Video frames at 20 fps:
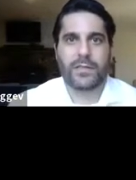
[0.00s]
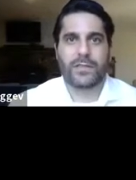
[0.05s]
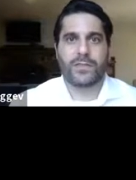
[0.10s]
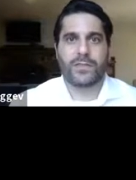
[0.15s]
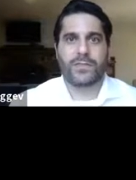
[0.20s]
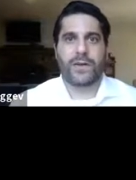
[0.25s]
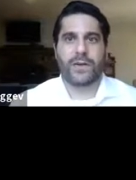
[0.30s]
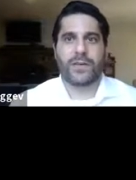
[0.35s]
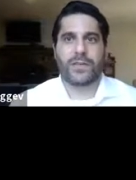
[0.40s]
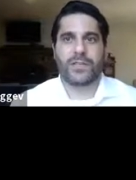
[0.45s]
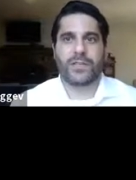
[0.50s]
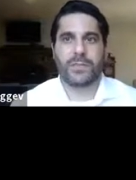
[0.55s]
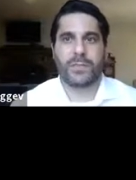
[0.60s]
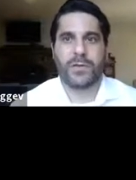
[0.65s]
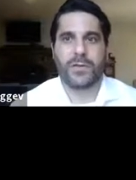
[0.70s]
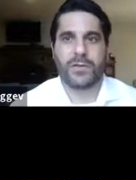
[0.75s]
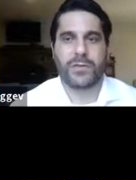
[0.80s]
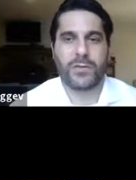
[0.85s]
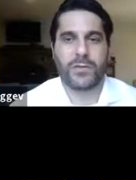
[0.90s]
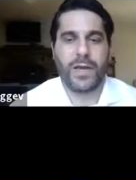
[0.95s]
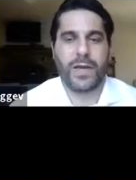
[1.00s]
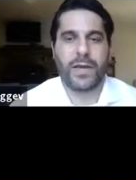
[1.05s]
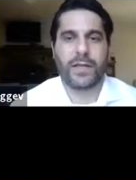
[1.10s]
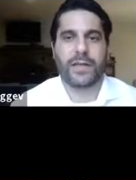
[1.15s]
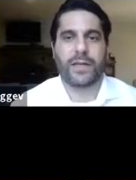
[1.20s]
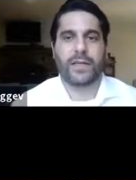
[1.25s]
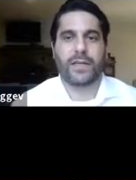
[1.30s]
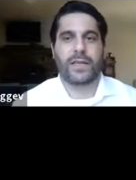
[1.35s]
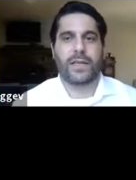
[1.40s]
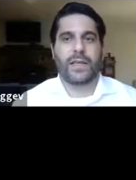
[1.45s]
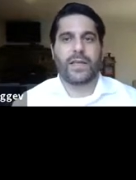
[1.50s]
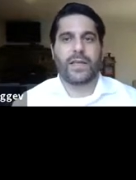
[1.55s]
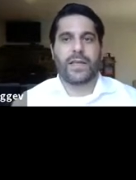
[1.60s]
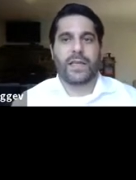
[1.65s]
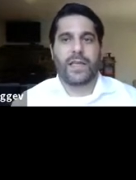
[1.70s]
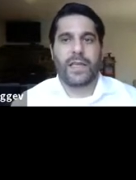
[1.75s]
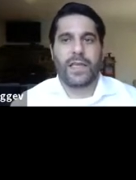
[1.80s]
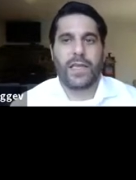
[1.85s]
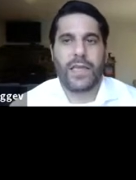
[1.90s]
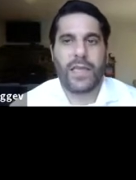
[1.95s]
Sephardic Spirituality,
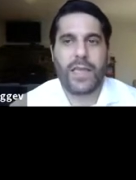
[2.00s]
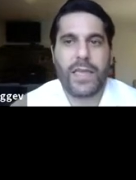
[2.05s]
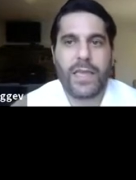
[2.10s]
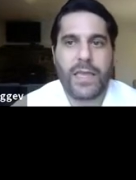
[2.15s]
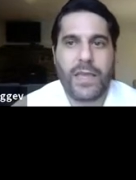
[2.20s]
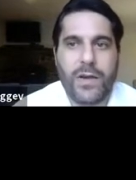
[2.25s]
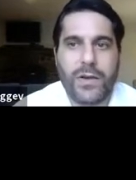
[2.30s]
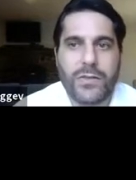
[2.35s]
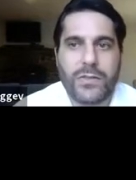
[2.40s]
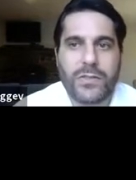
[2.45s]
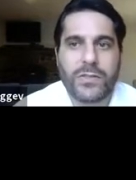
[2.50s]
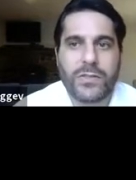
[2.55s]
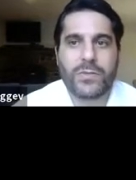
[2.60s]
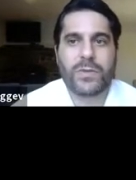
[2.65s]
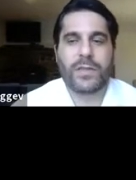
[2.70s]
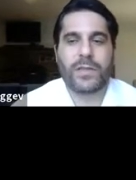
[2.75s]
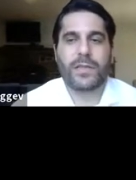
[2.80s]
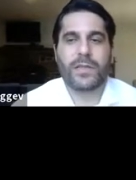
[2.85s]
he goes through a